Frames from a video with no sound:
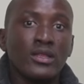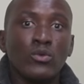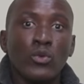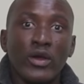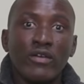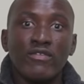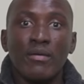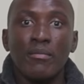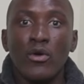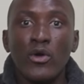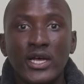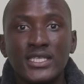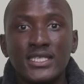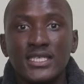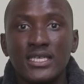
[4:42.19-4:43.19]
we have
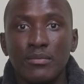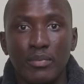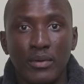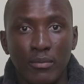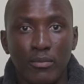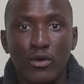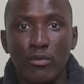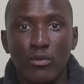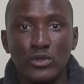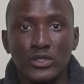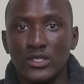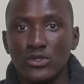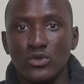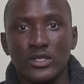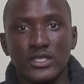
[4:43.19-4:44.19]
Abo Janssen being
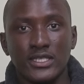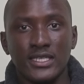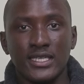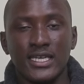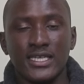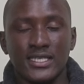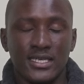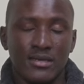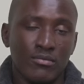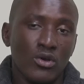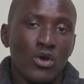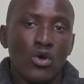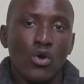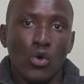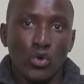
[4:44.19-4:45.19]
promoted to the senior
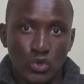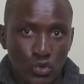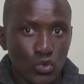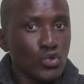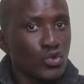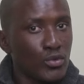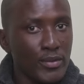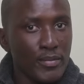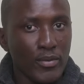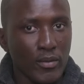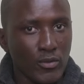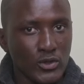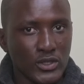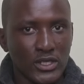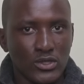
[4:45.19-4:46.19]
team or soon to be
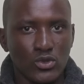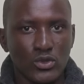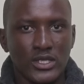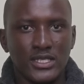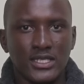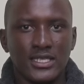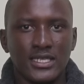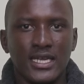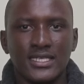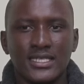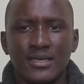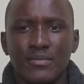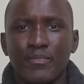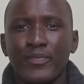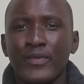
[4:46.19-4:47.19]
promoted to the senior
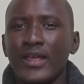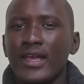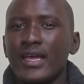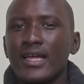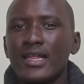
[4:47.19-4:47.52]
team.